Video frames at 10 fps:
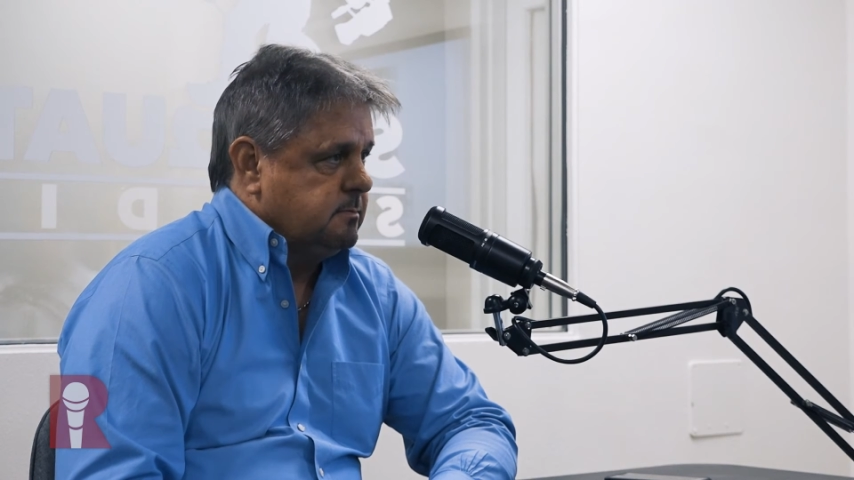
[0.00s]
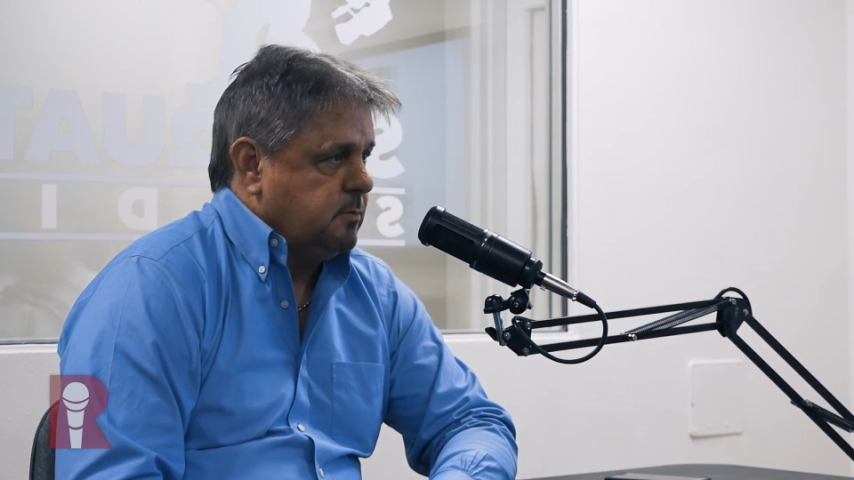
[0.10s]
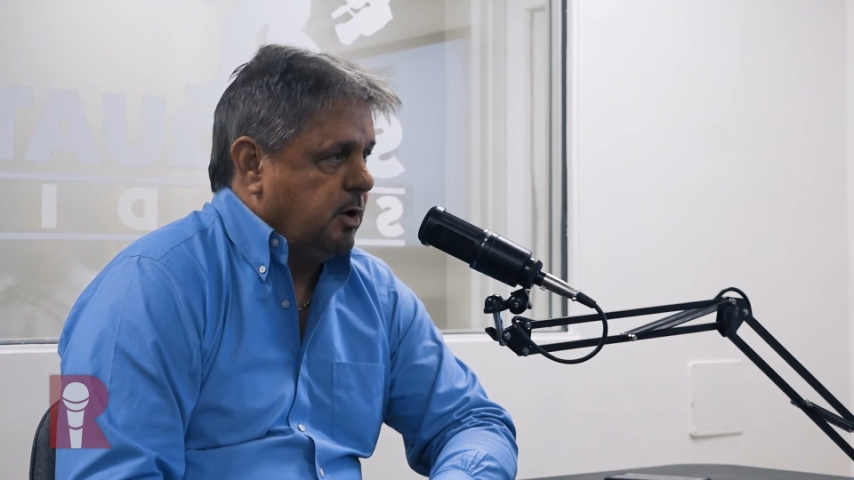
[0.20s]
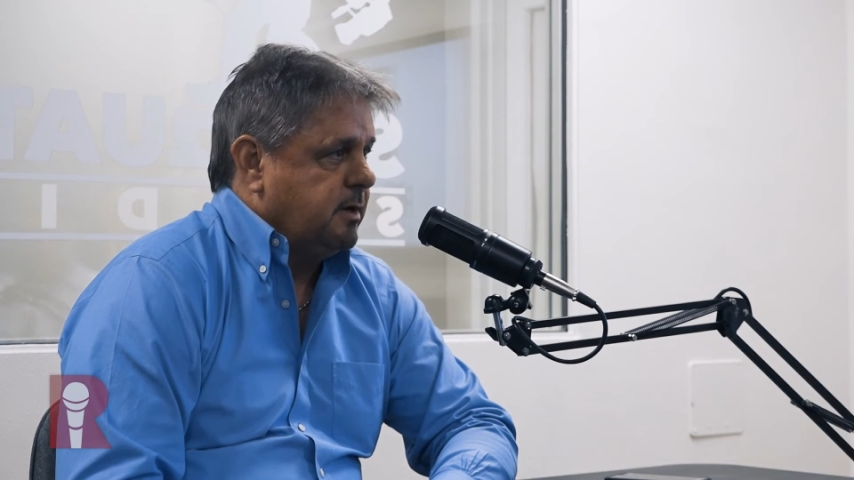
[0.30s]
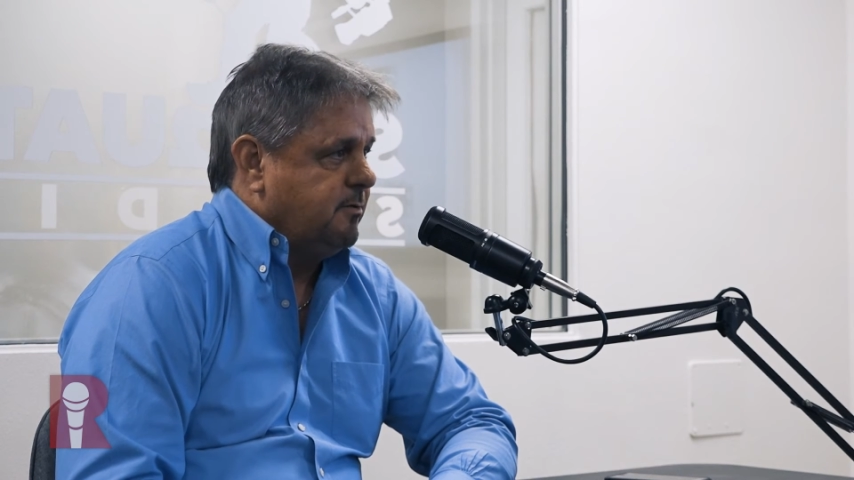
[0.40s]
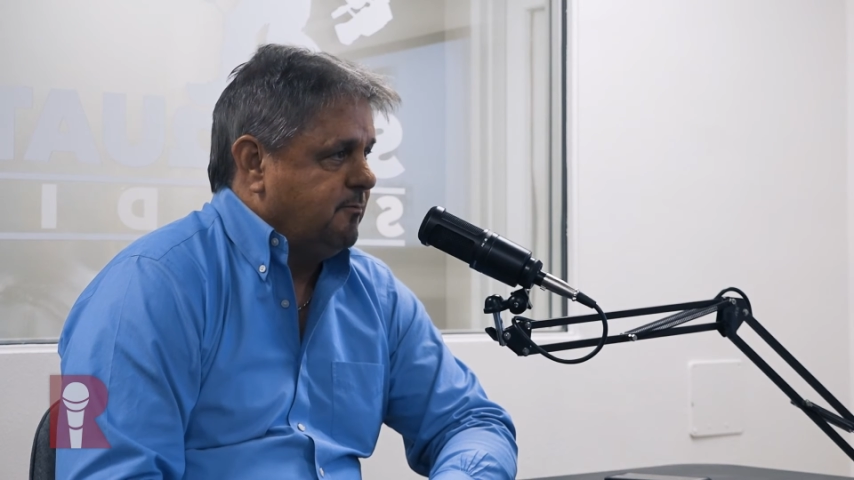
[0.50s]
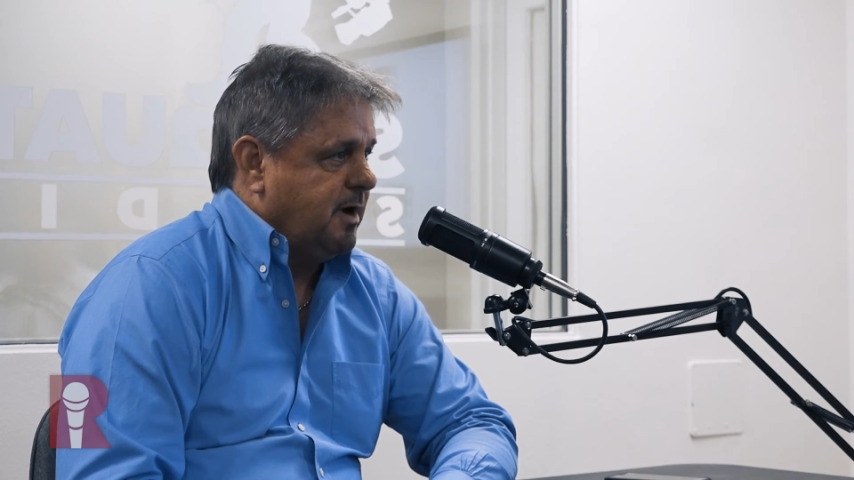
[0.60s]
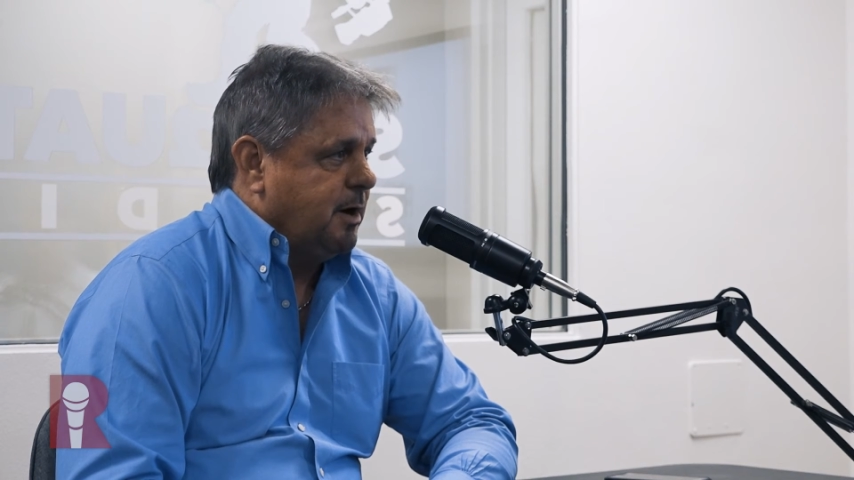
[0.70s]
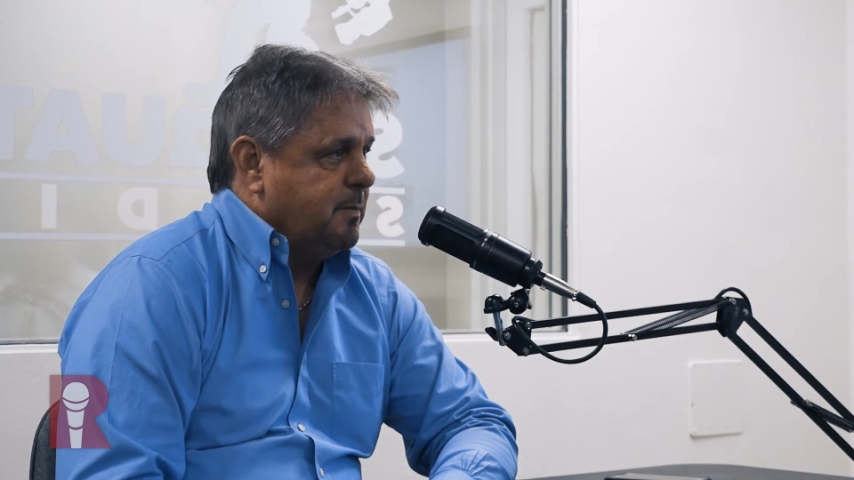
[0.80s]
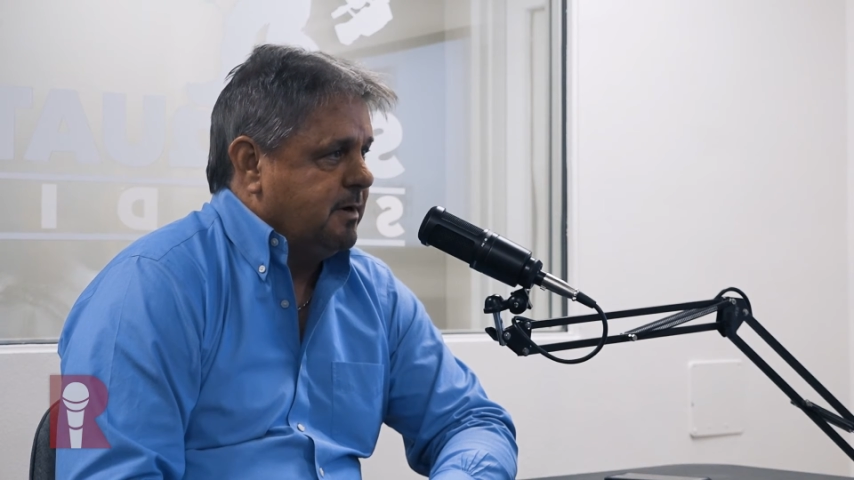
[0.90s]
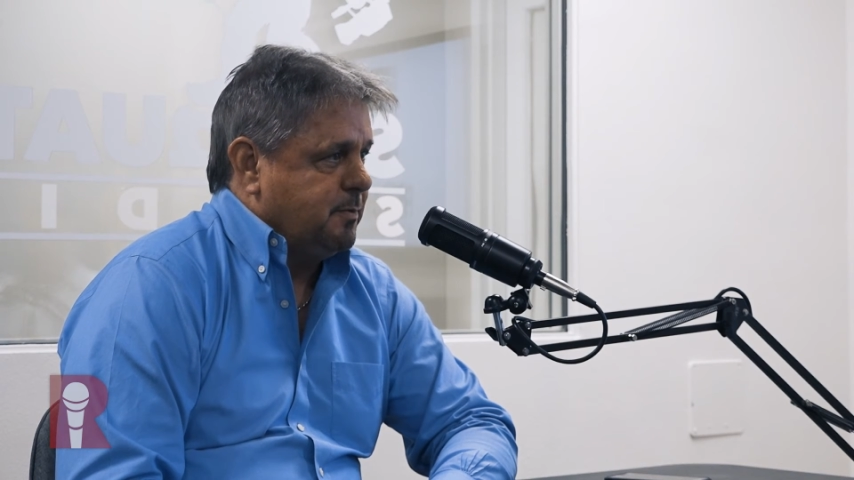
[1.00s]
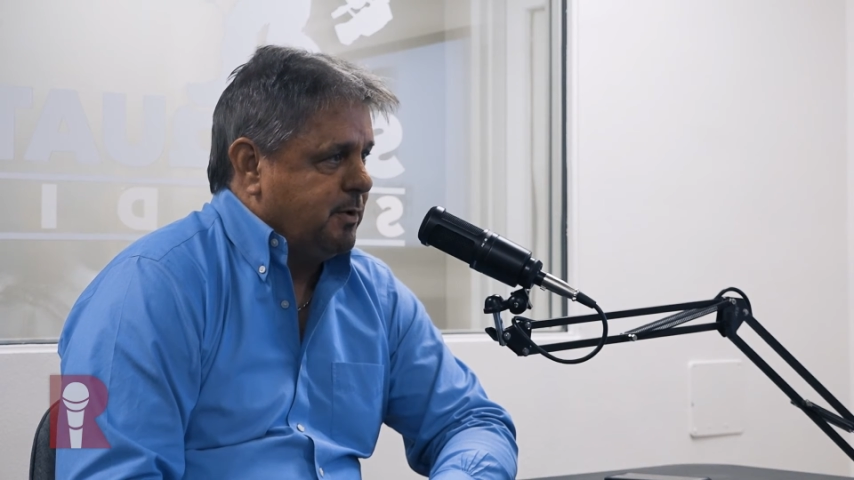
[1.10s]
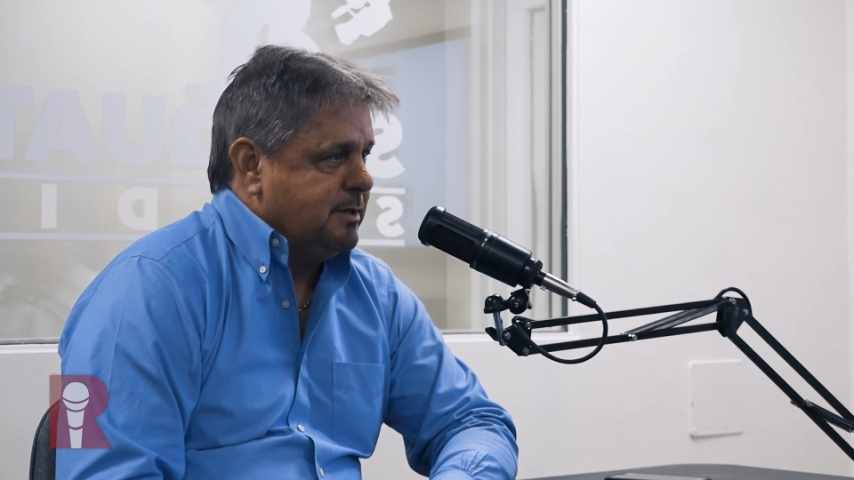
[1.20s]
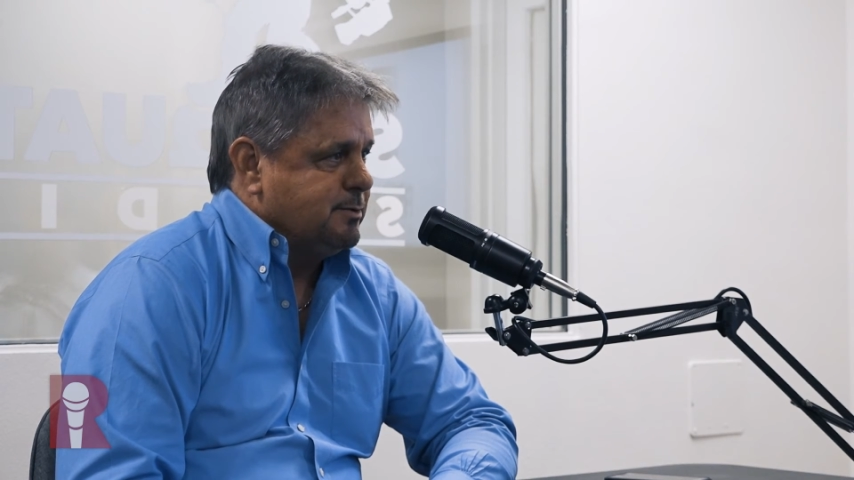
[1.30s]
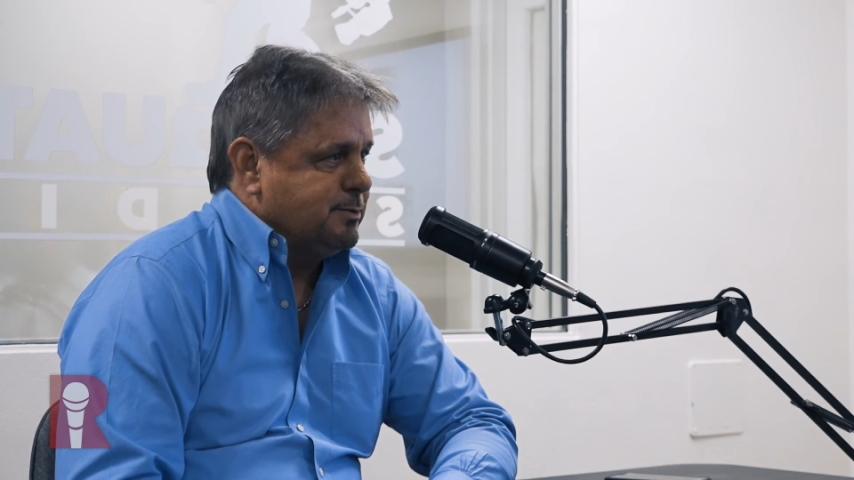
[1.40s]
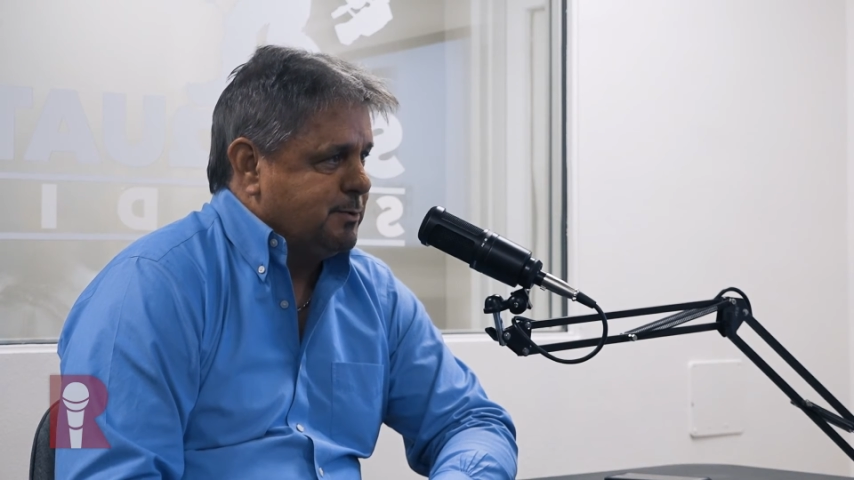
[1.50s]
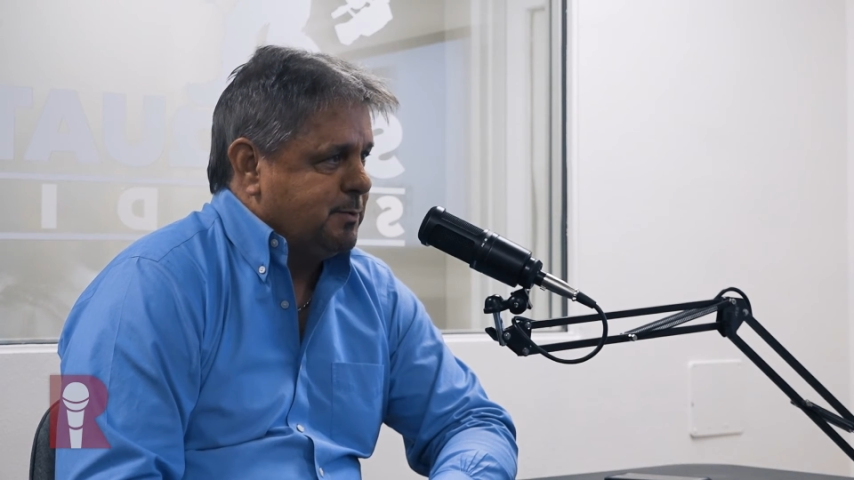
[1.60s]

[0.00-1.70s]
market environment, appraisals